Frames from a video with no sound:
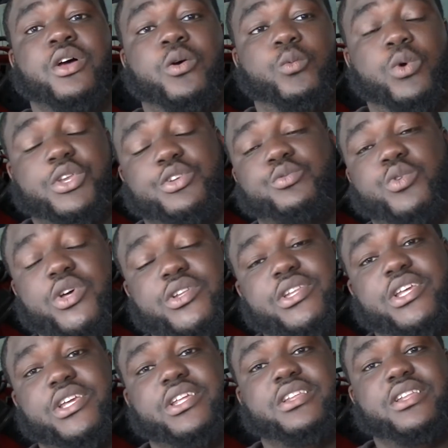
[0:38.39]
What you will
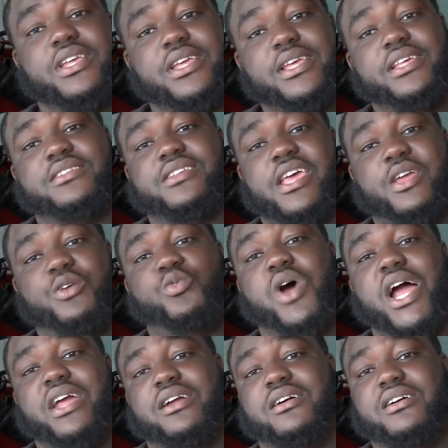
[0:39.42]
need is a
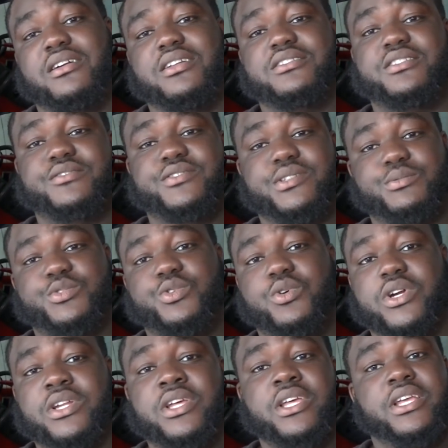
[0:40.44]
wire harness of some
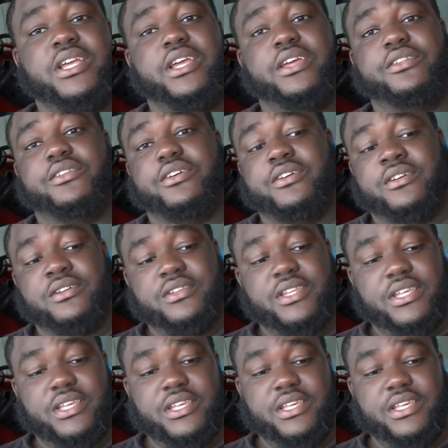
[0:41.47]
sort. Either the